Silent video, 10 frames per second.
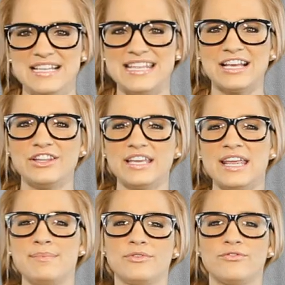Take a look at
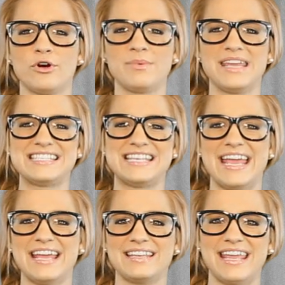him performing his
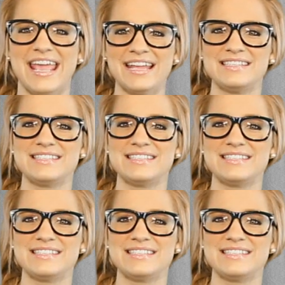hit Can't